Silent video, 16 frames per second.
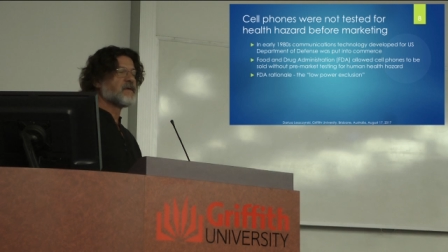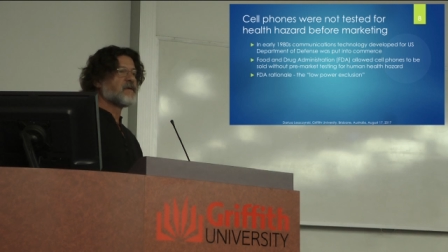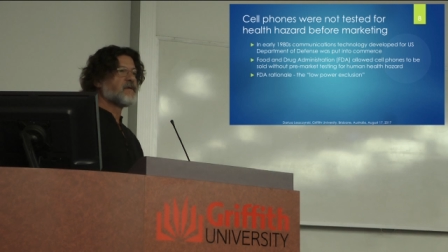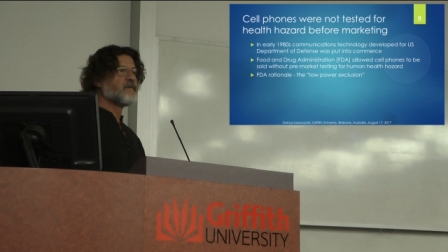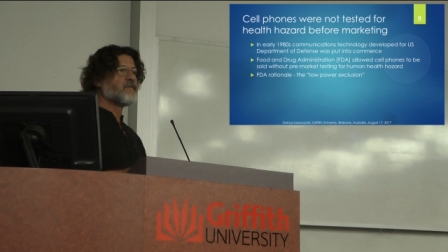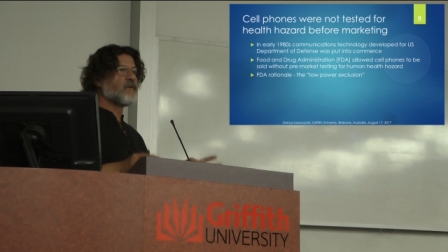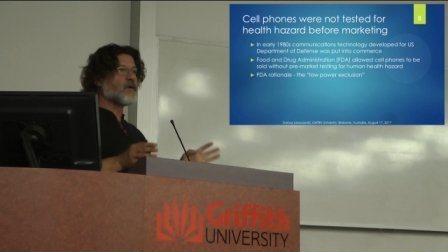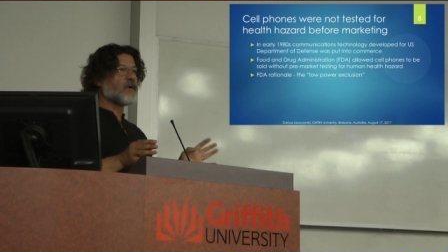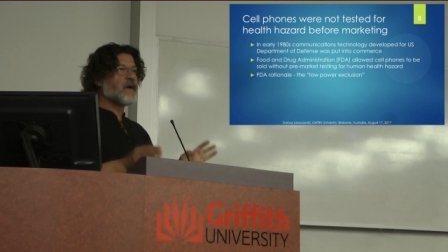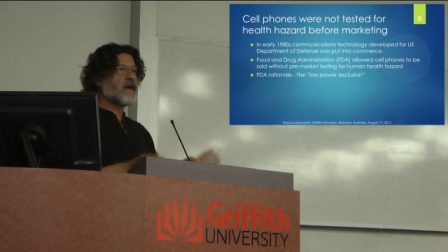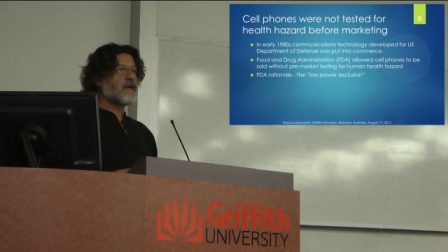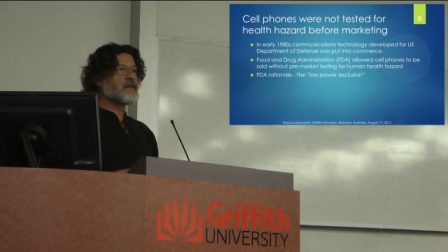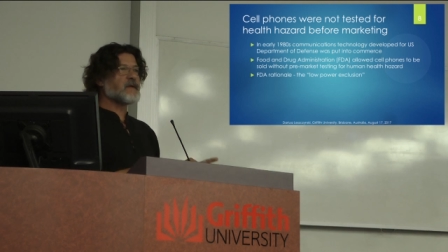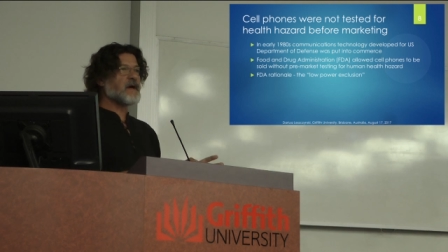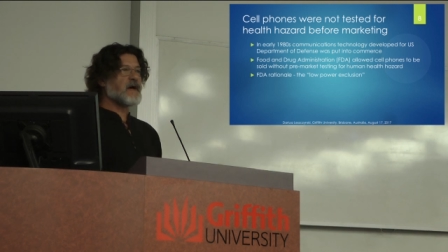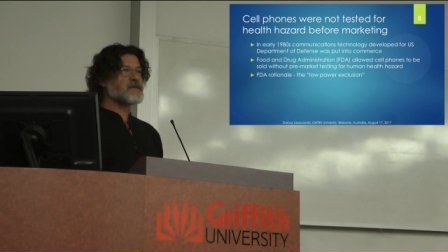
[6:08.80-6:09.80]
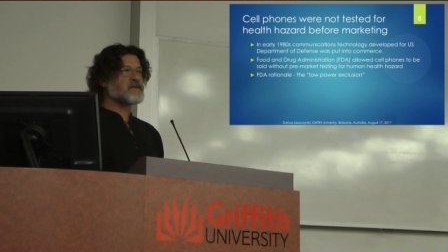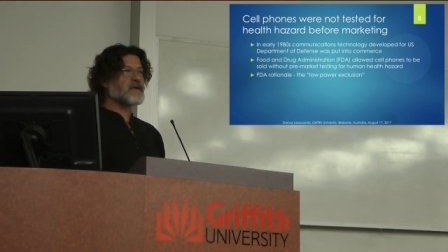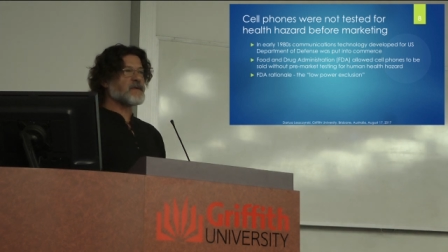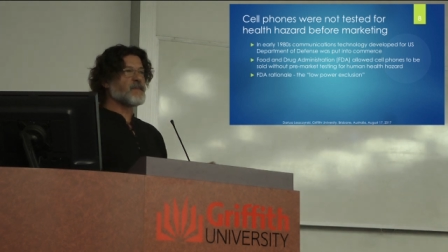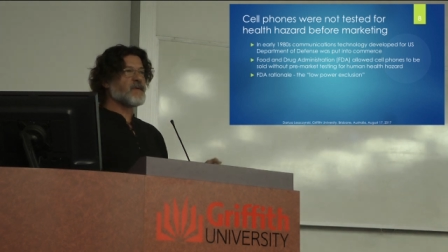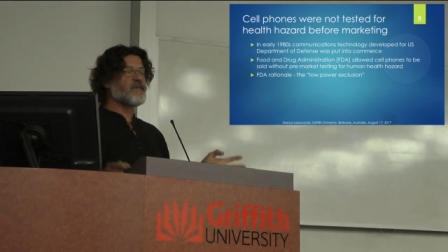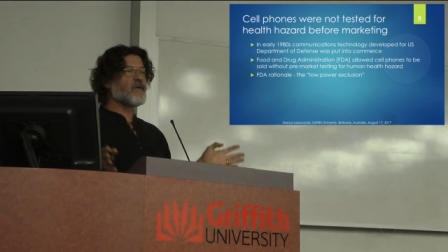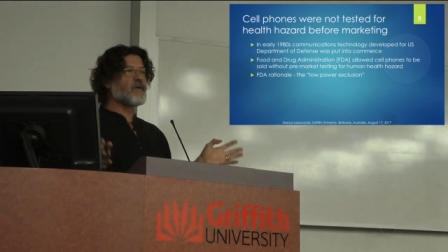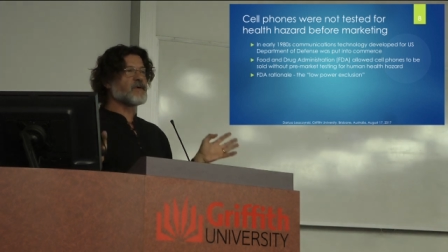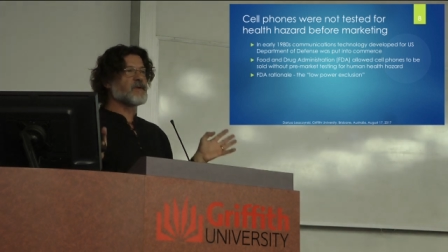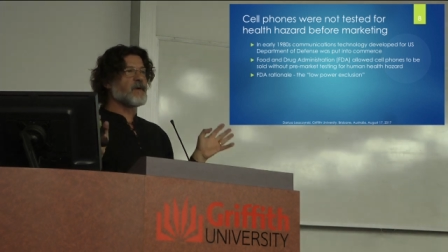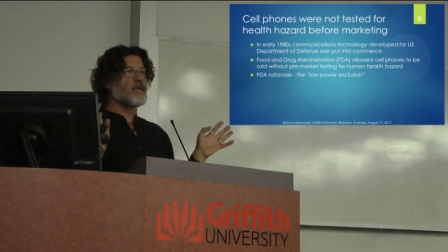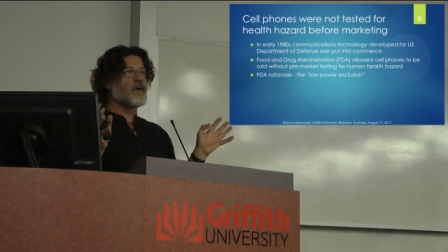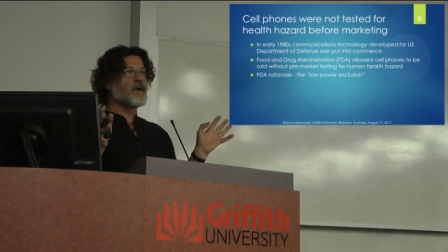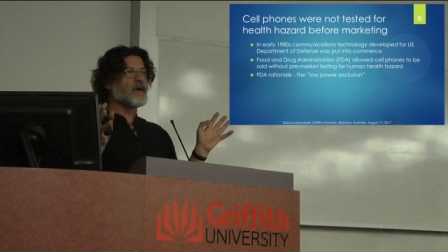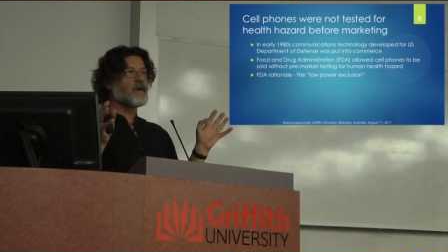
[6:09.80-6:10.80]
for health hazard before they
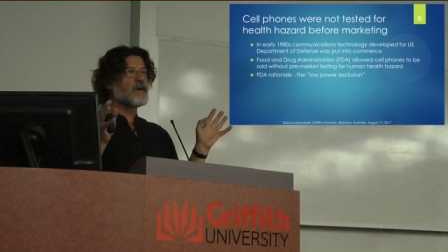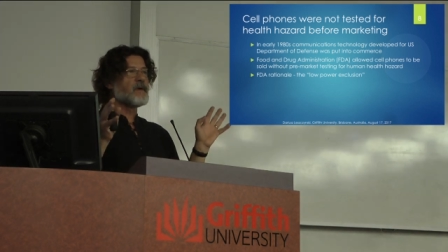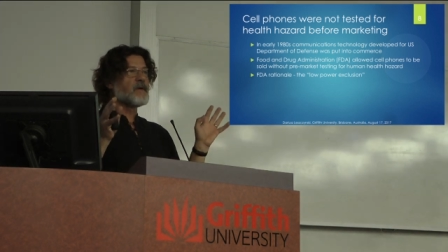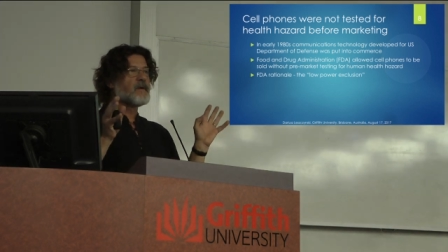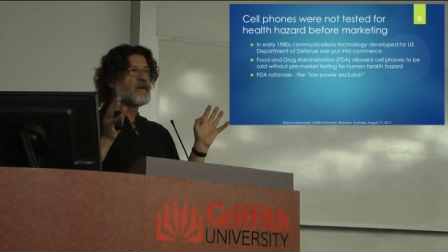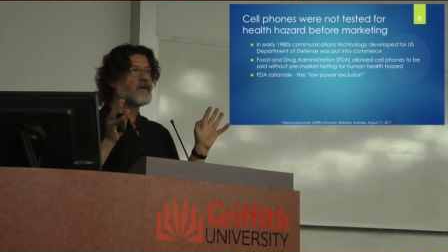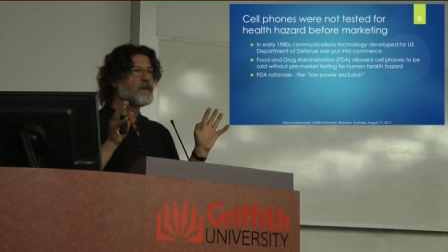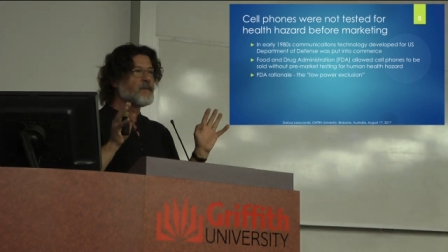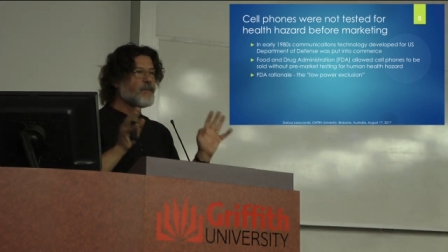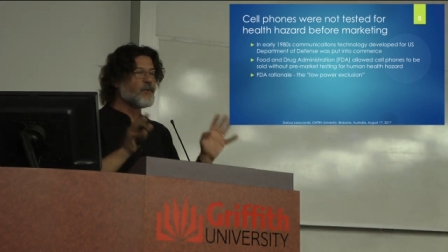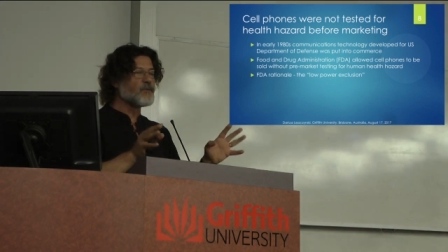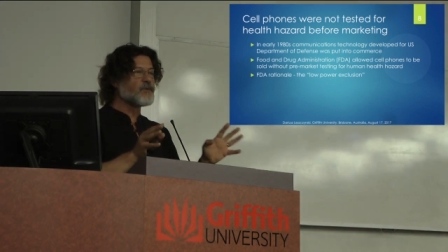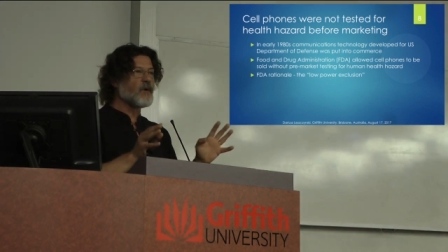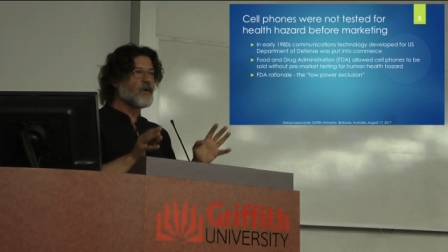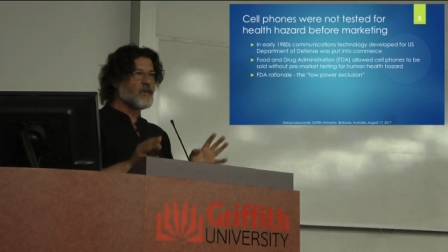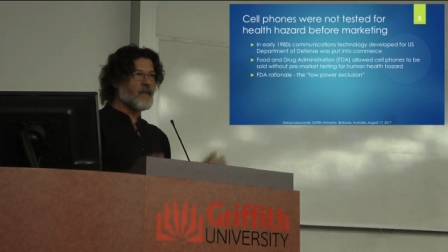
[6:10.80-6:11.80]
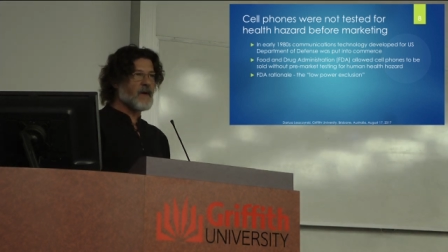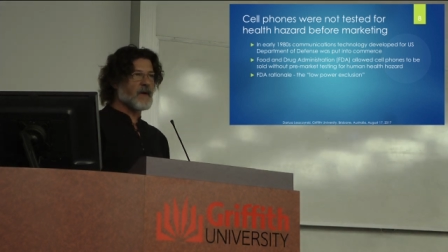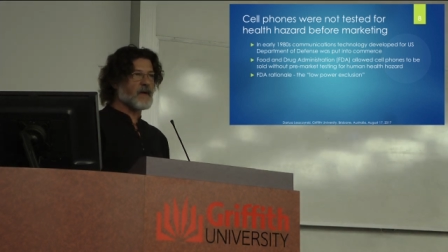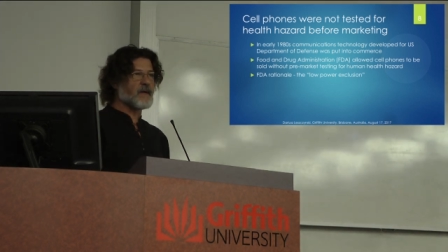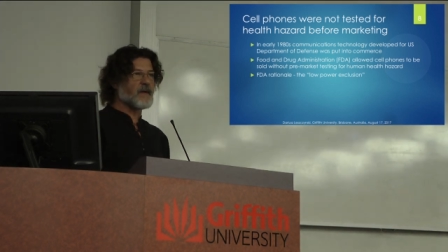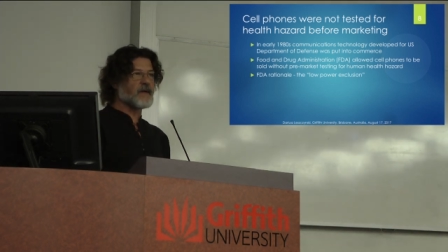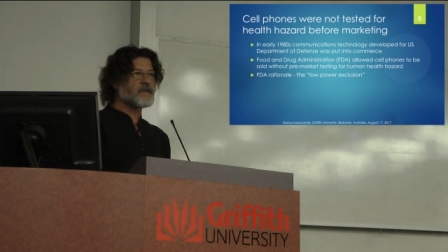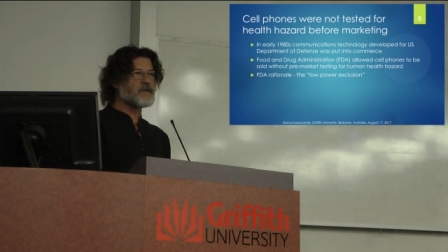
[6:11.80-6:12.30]
were put on market.